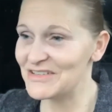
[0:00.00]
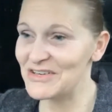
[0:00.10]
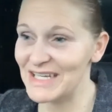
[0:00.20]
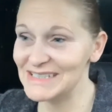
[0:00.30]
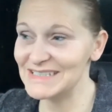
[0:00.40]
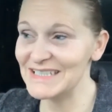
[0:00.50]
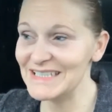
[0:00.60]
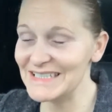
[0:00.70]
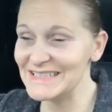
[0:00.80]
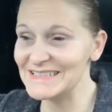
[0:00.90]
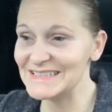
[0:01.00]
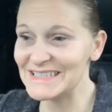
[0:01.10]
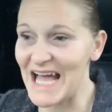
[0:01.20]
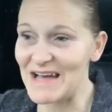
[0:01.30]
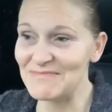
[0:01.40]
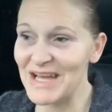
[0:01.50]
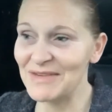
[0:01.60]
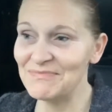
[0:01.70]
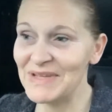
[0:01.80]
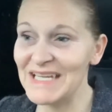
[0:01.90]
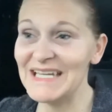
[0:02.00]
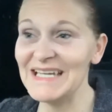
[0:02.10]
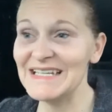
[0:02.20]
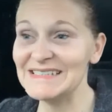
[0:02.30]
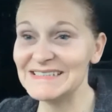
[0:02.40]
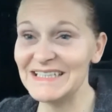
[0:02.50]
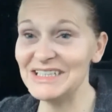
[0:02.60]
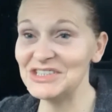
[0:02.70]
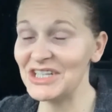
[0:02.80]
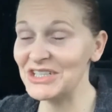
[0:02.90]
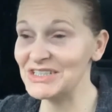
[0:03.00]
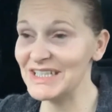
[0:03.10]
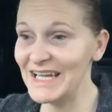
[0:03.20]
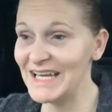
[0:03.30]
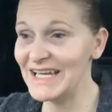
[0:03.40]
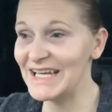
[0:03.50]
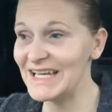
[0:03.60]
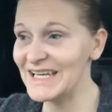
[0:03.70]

Grayson is meeting his teacher today.